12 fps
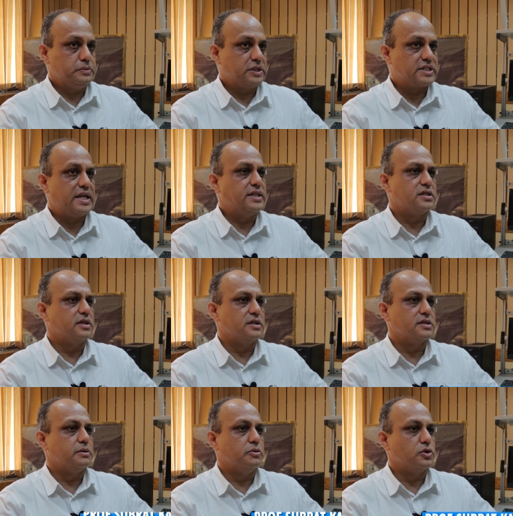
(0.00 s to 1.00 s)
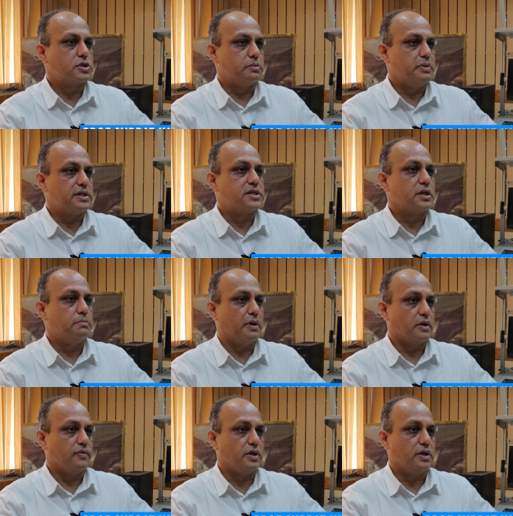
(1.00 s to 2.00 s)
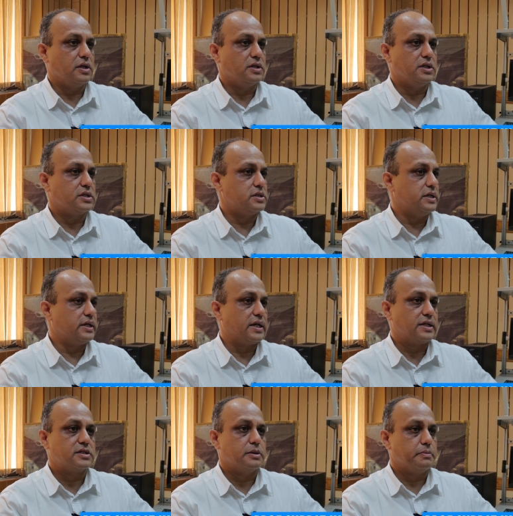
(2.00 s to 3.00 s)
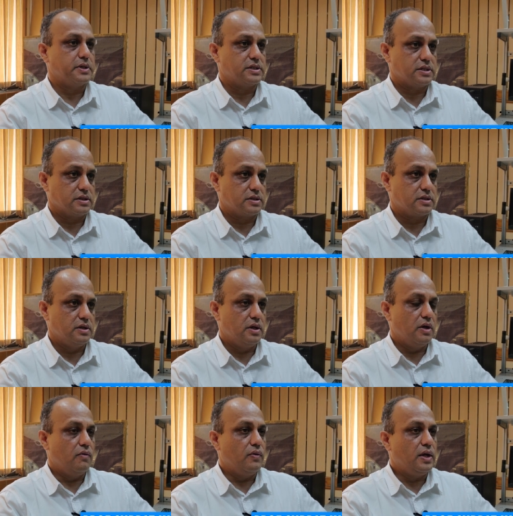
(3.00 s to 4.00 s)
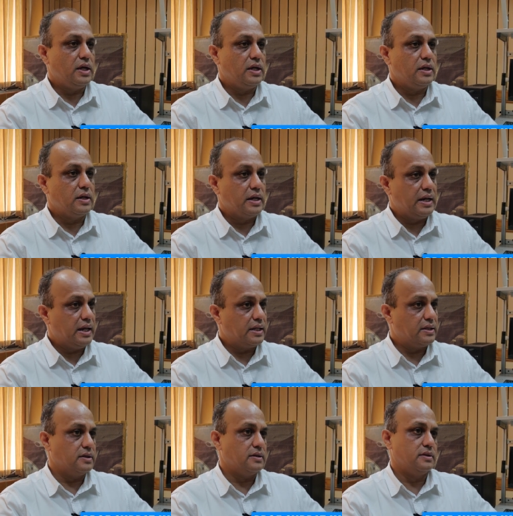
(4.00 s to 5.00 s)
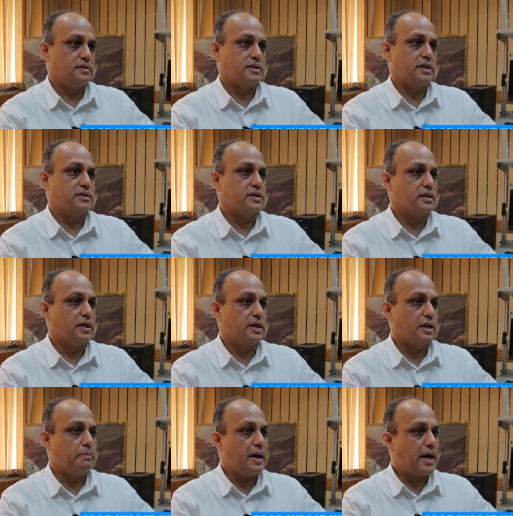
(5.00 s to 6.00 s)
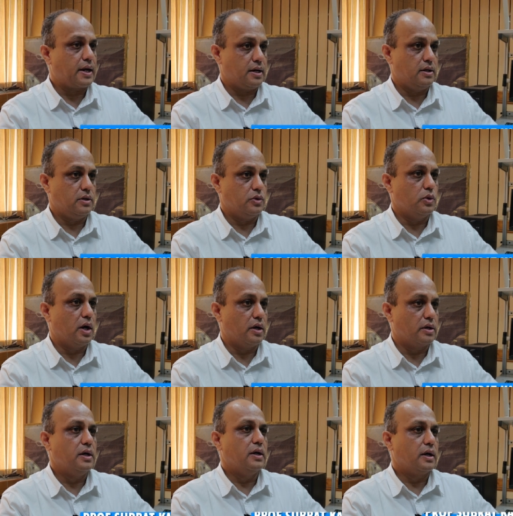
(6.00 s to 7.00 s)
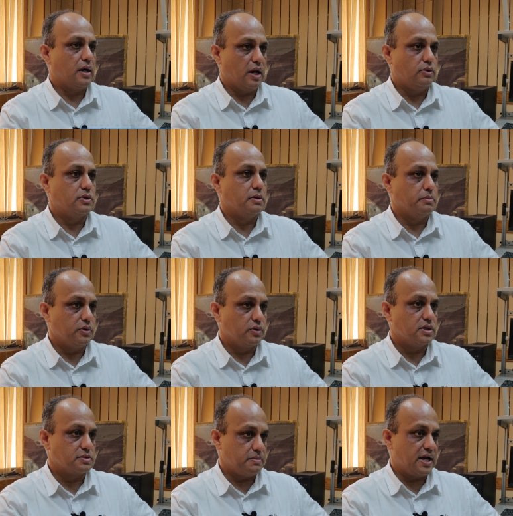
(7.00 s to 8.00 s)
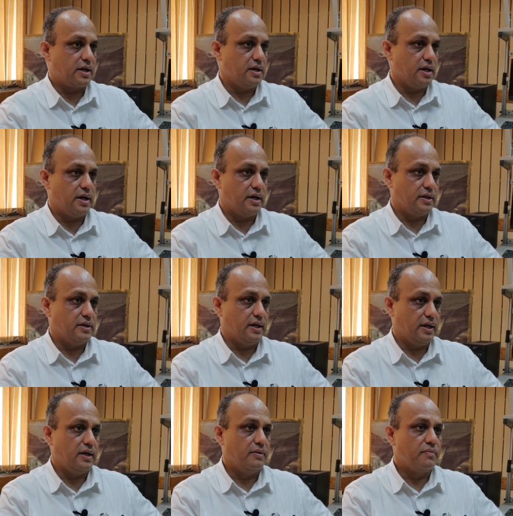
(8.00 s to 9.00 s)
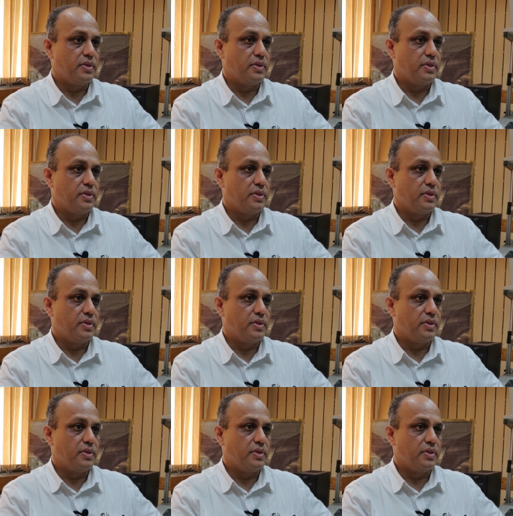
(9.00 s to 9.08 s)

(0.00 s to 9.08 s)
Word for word: The sensor is the most basic part of it. It just detects the presence. We relay the sensor data back to our cloud computers back in IIT Delhi,